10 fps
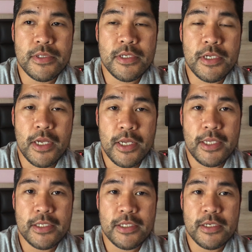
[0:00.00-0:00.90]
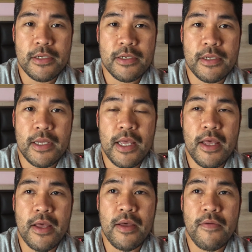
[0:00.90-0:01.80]
Tonight I
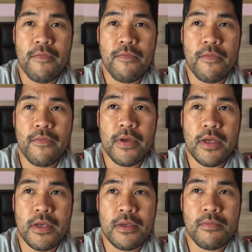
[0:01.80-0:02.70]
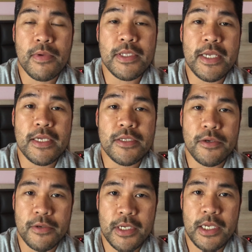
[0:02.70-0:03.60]
have 1 day in
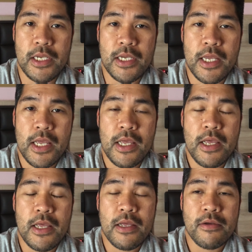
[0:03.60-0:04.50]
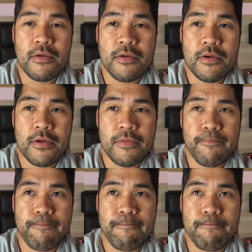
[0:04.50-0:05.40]
Turkey,
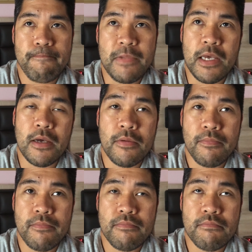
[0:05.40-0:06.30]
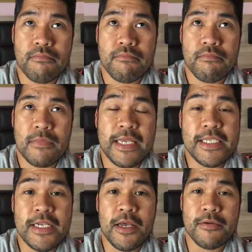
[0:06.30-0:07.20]

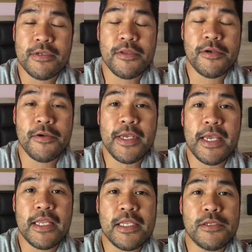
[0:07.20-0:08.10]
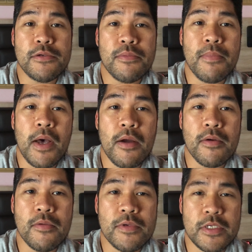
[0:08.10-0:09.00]
19 hours in Turkey, and then
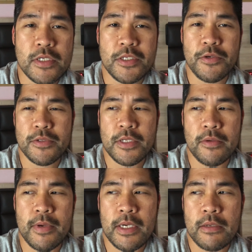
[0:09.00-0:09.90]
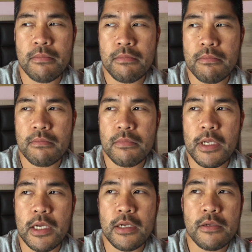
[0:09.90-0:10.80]
tomorrow, which is Thursday, right?
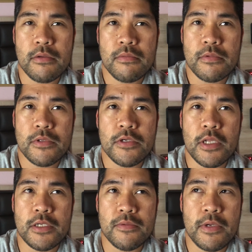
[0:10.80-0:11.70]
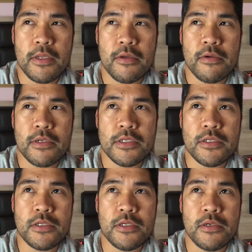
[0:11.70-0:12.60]
Yeah, July 23rd
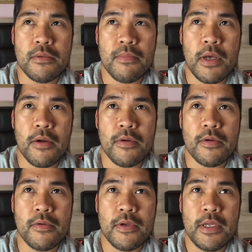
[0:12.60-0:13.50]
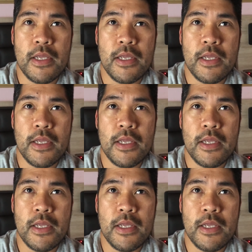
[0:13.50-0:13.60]
is tomorrow.